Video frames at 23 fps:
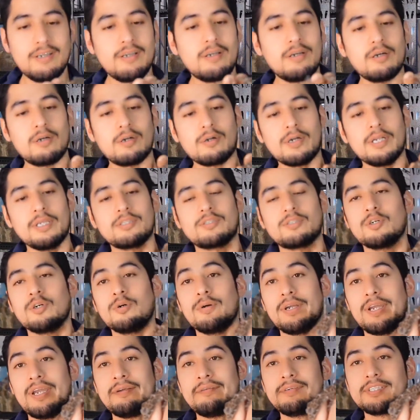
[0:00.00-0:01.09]
All right,
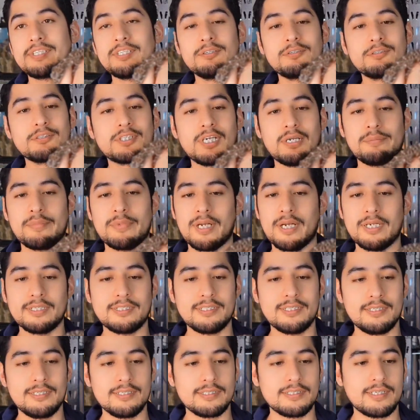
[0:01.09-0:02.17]
so every single time that I
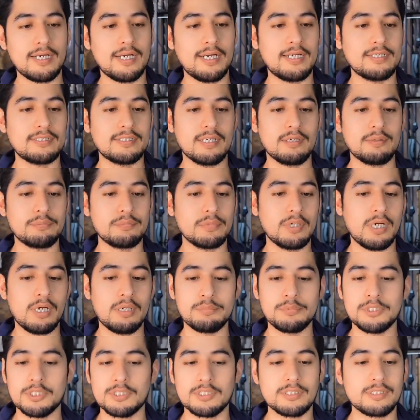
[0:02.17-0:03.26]
see these guys, I'm
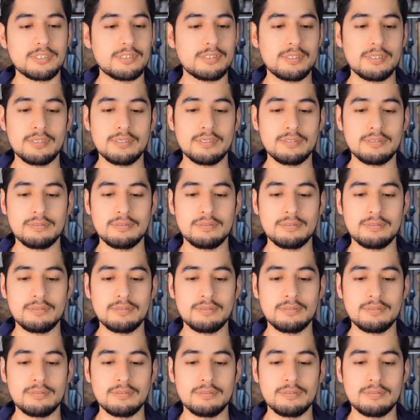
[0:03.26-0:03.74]
just,